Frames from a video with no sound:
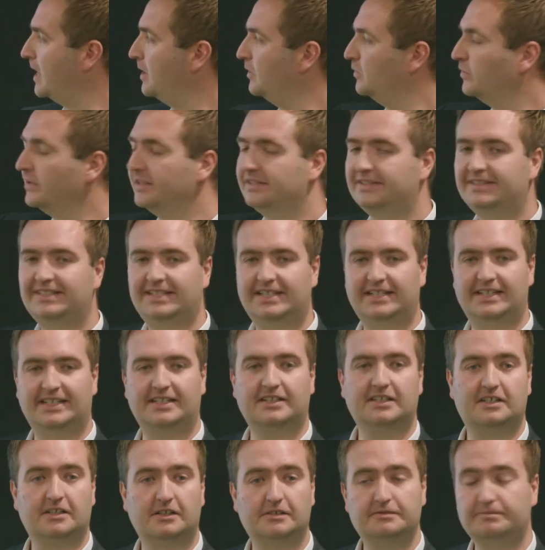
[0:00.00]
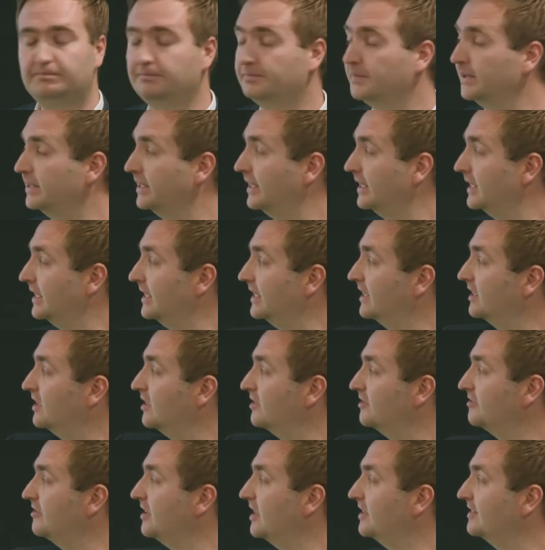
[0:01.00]
whereas particularly in
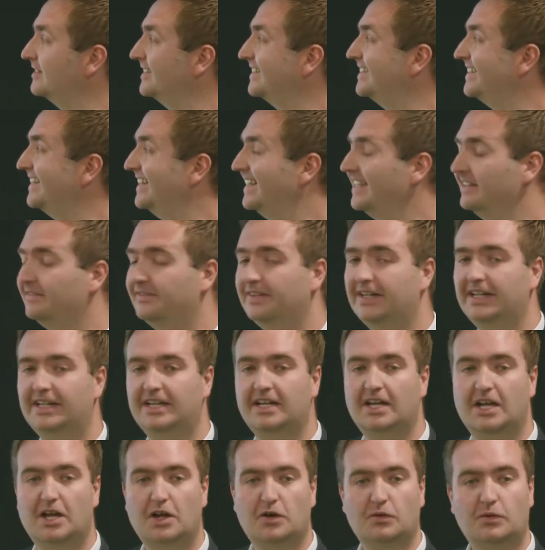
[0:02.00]
contrast to TV,